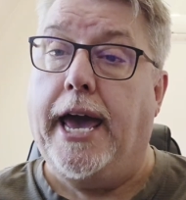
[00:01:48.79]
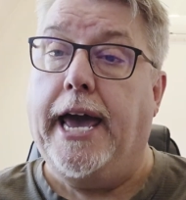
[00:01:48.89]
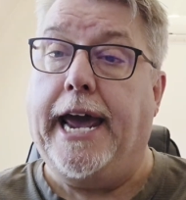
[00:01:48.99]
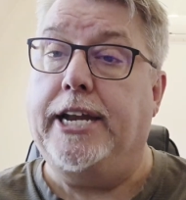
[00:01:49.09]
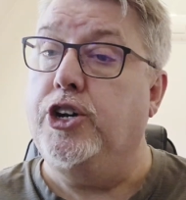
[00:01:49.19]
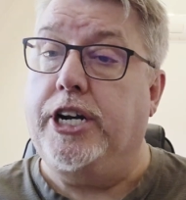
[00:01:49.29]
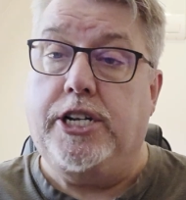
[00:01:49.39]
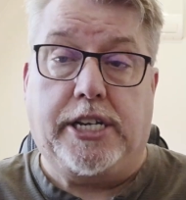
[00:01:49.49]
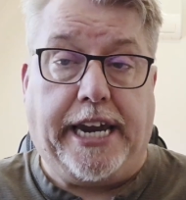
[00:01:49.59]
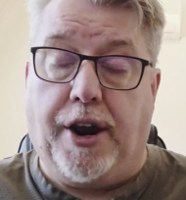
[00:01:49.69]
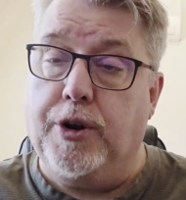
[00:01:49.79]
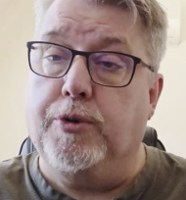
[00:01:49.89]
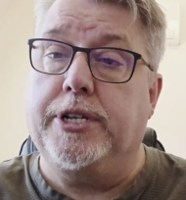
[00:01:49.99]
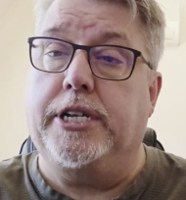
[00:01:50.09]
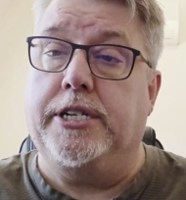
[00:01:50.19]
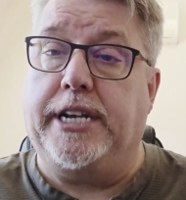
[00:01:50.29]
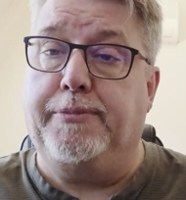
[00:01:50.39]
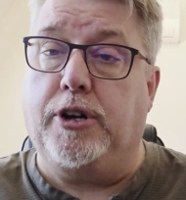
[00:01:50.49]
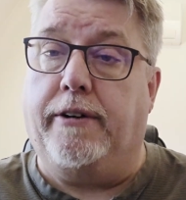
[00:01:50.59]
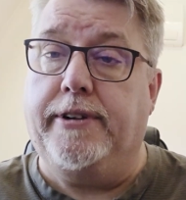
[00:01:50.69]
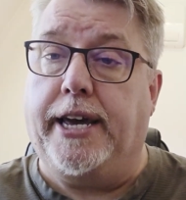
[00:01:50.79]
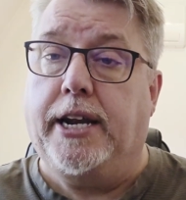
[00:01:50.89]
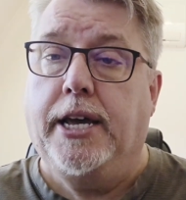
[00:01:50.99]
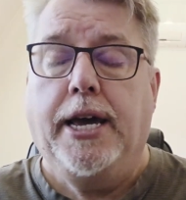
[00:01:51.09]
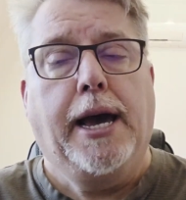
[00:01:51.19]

and you can just carry on with the steps after that.